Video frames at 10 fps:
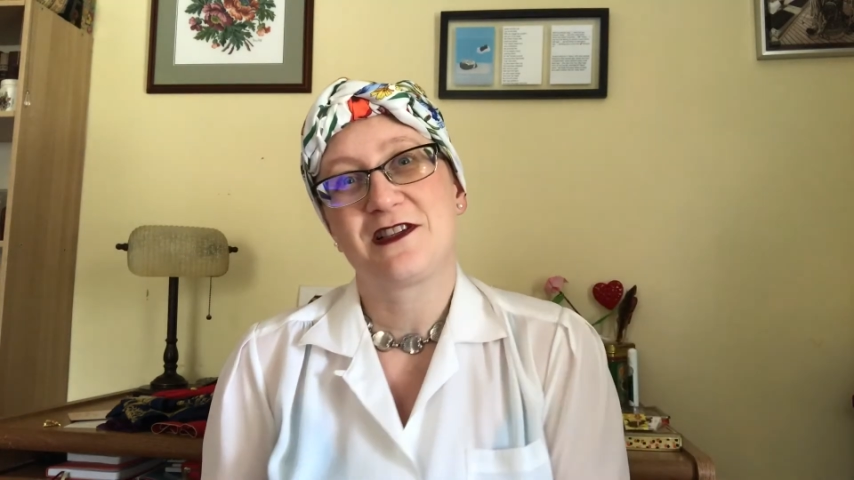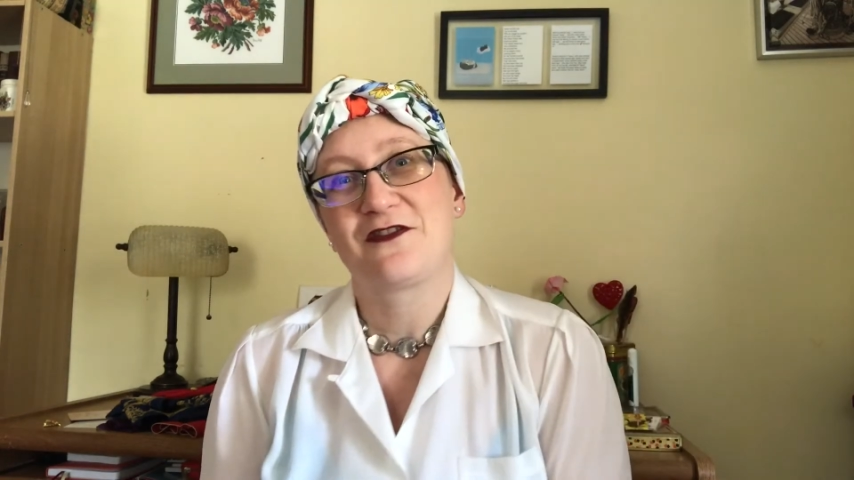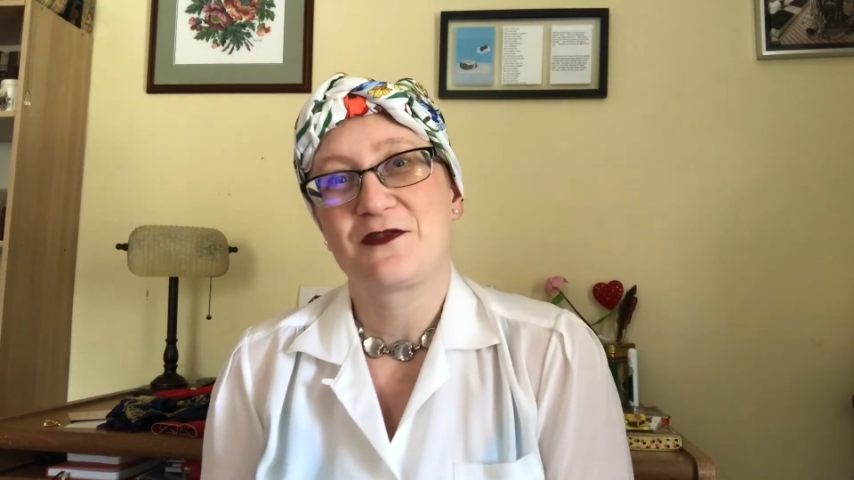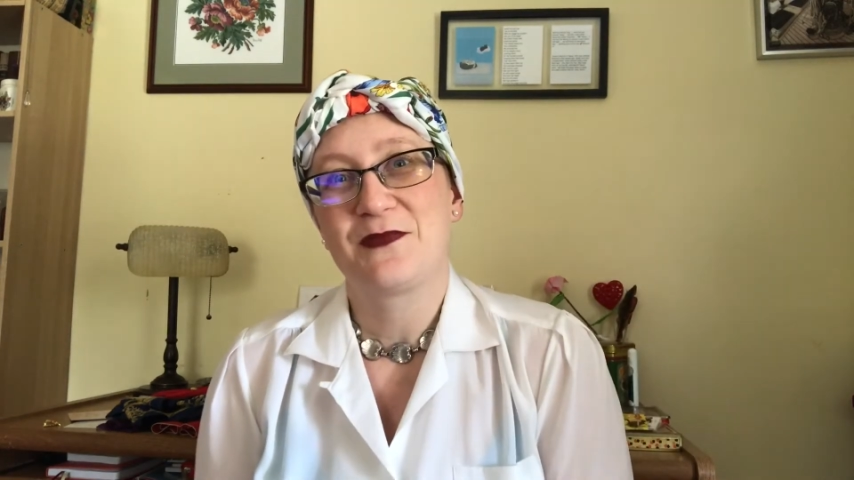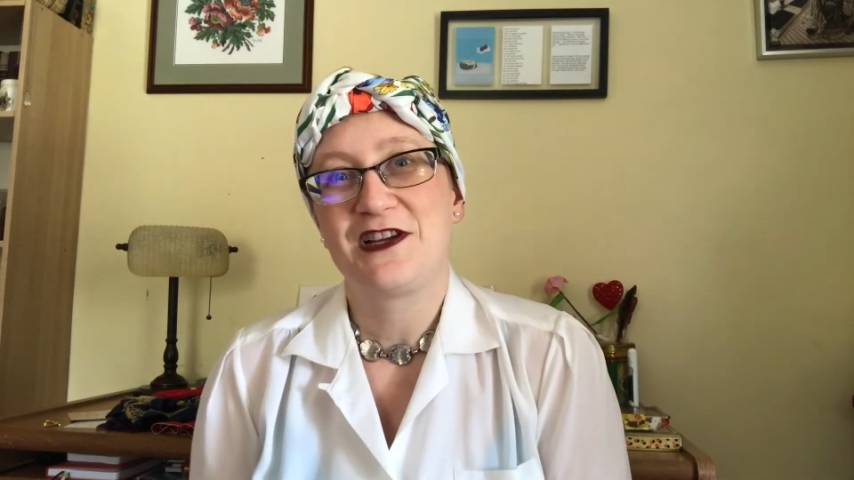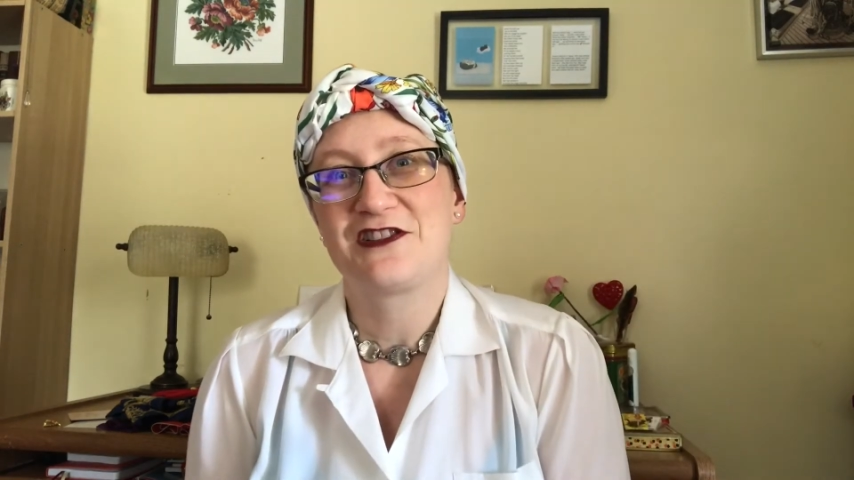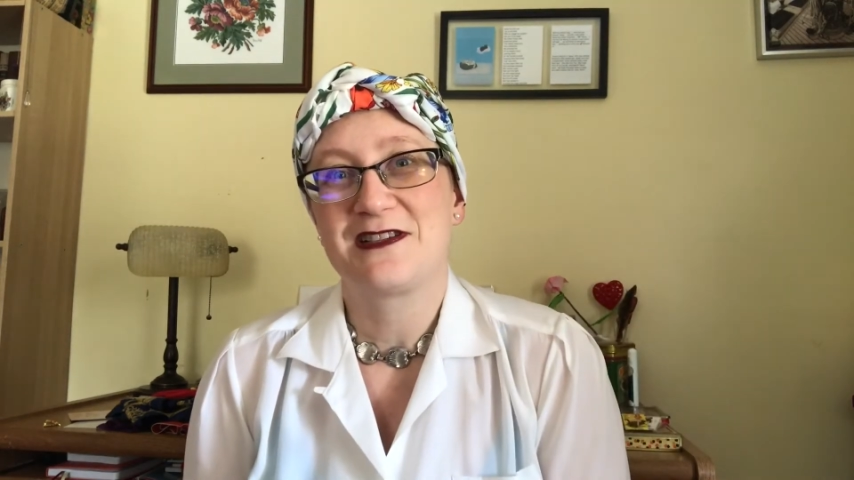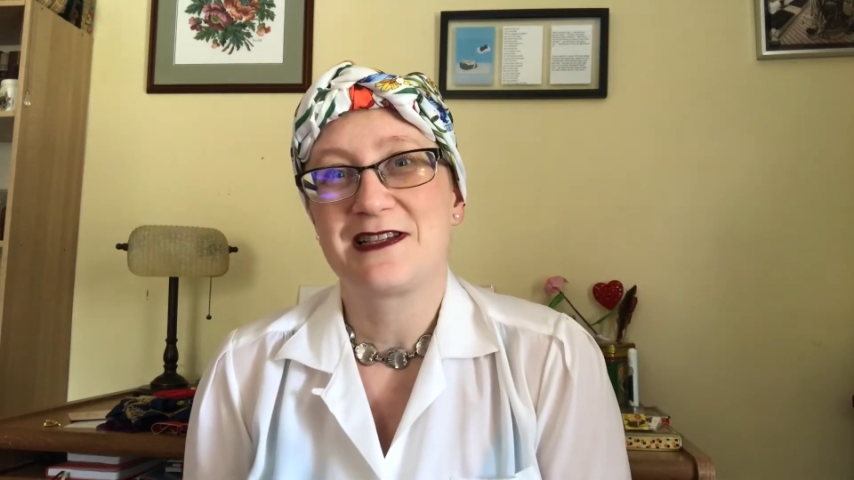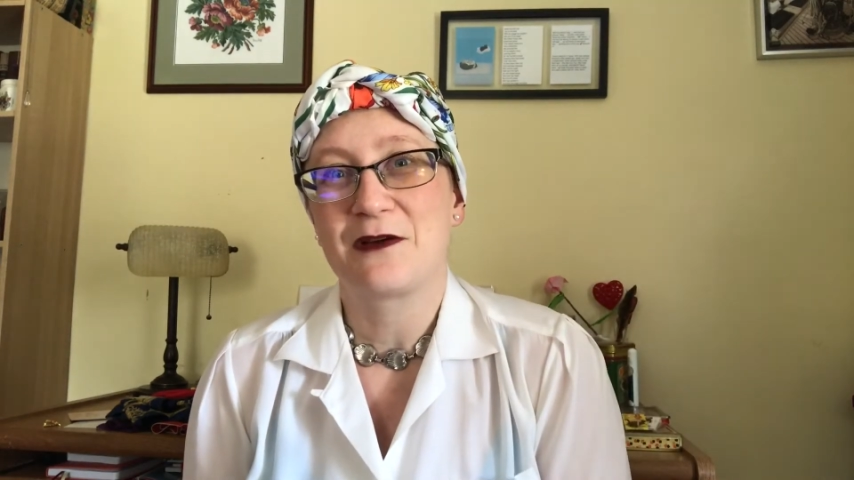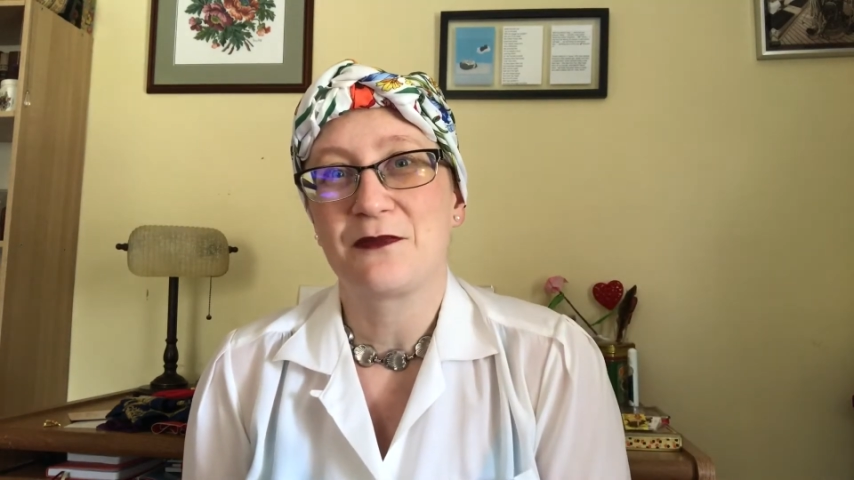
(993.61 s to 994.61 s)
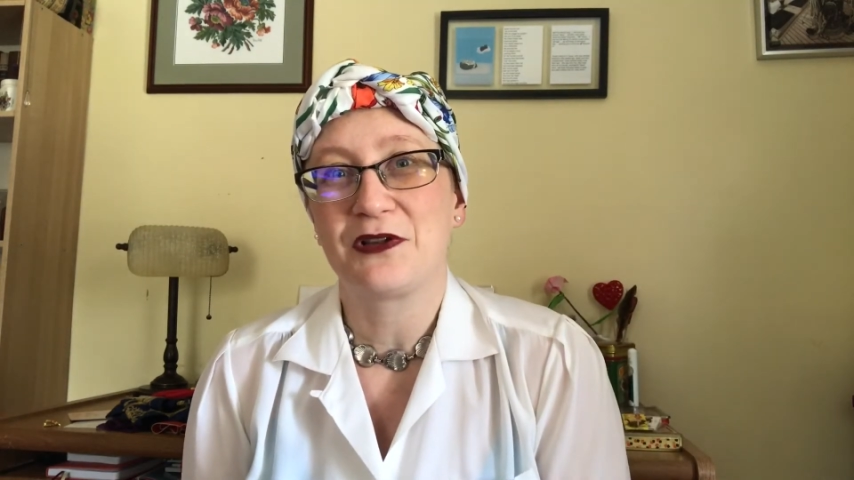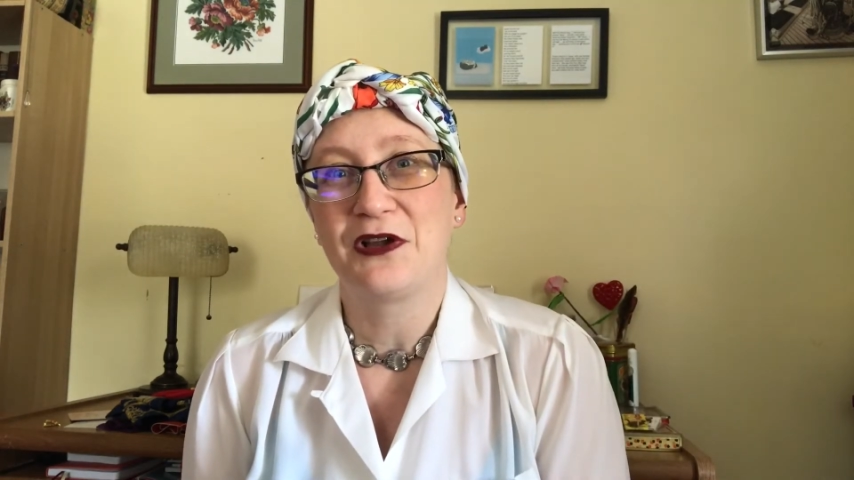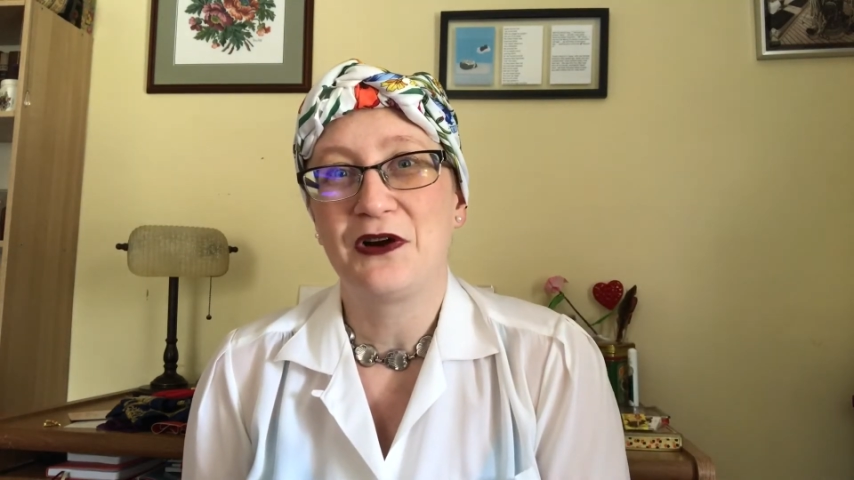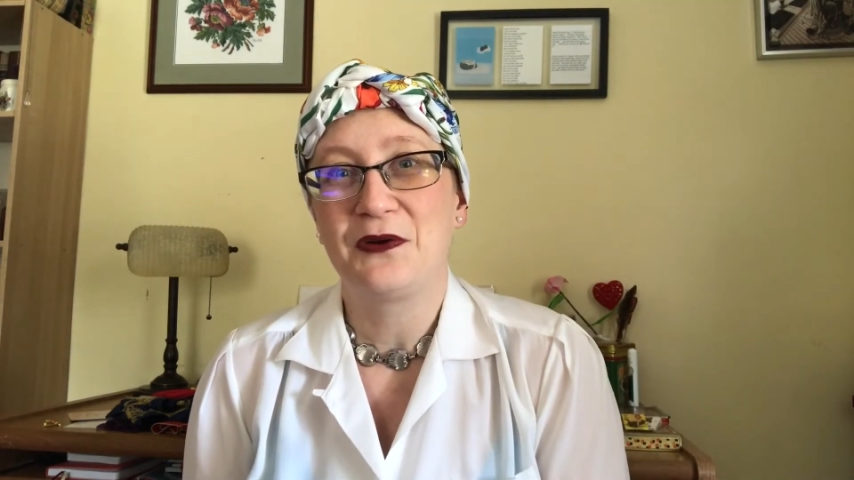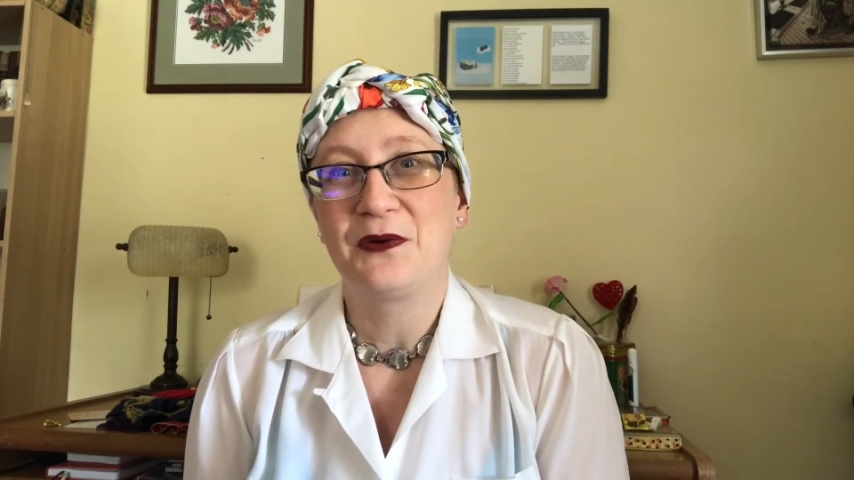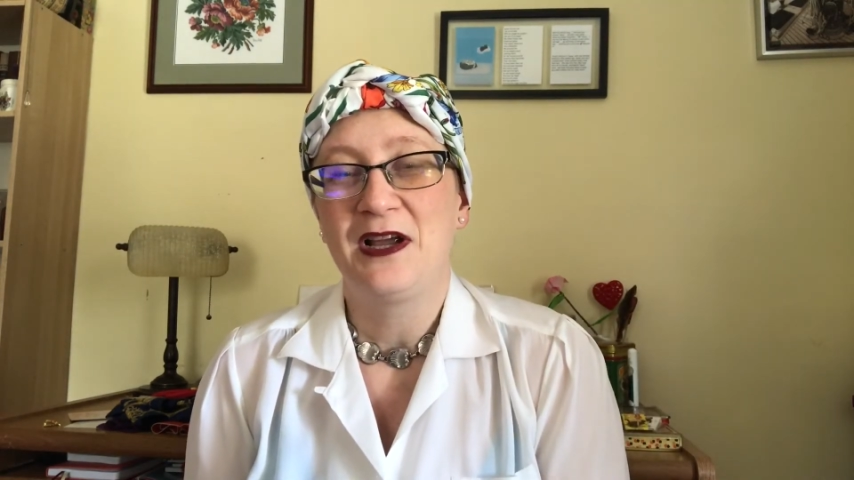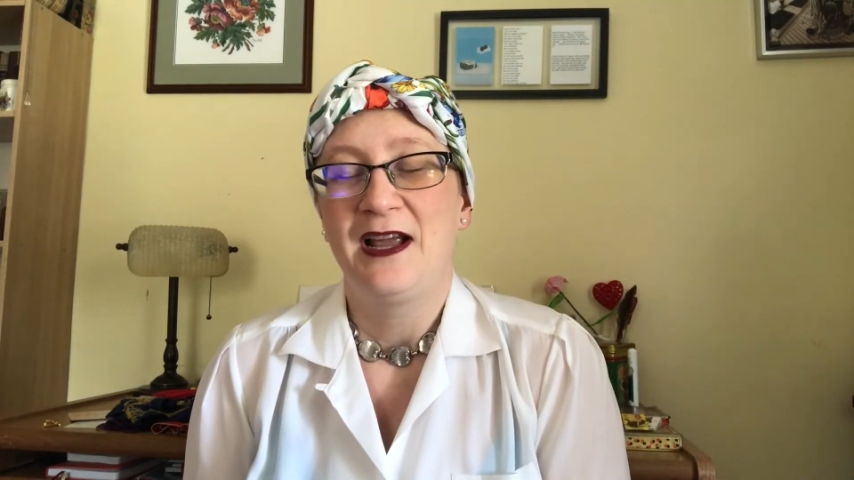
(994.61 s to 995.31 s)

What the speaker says: information down below.